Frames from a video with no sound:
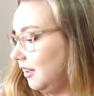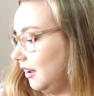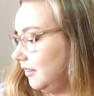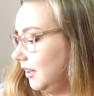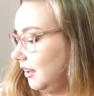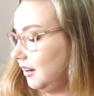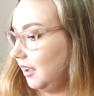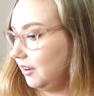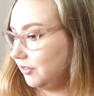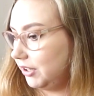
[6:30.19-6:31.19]
And then
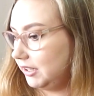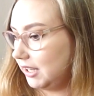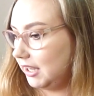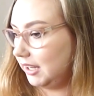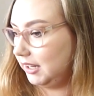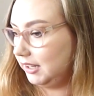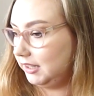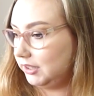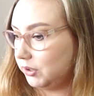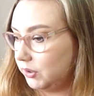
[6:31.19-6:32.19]

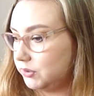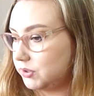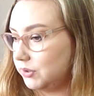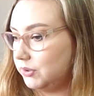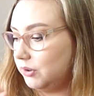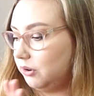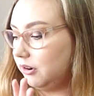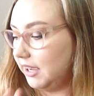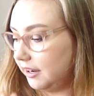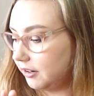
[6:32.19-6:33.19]
everyday go-to
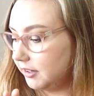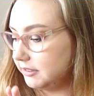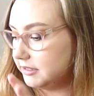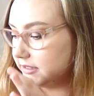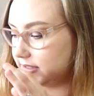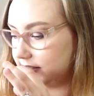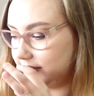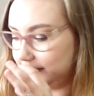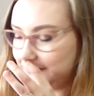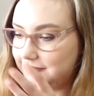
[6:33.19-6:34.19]
or errands.
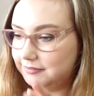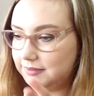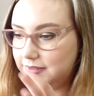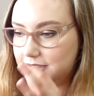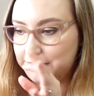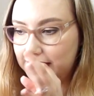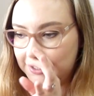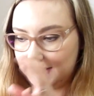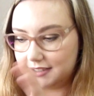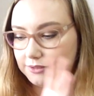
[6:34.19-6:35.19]
To me,
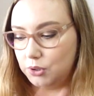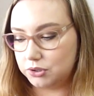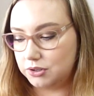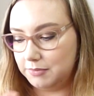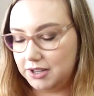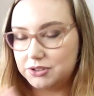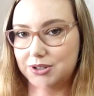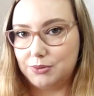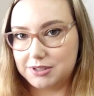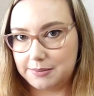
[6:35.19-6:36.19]
that's not too much.
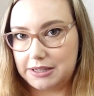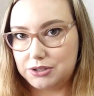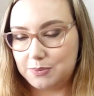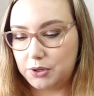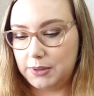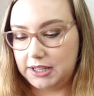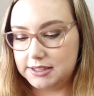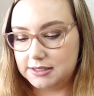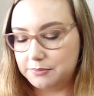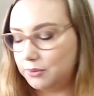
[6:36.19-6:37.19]
You want something super quick and
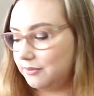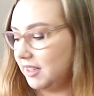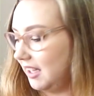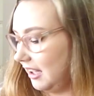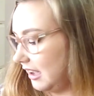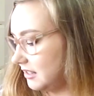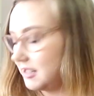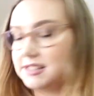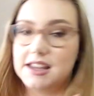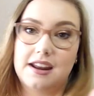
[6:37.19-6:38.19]
simple. As I
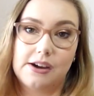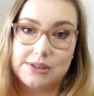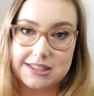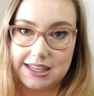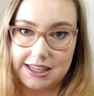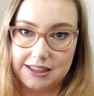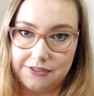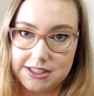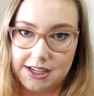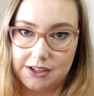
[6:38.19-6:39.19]
said, I was thinking the
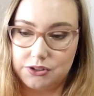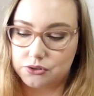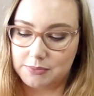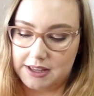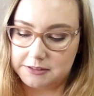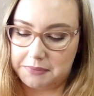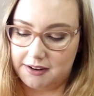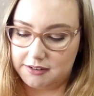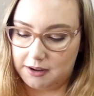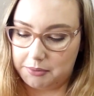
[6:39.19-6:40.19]
Viseart Neutral Mattes, but
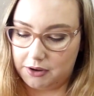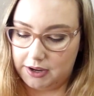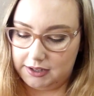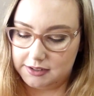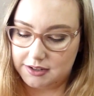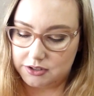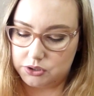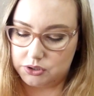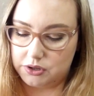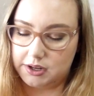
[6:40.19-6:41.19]
ended up going Natasha
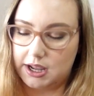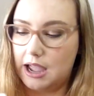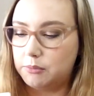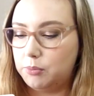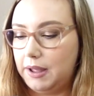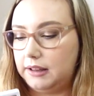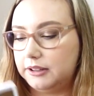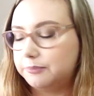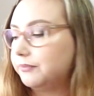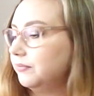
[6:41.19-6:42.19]
Denona Camel palette.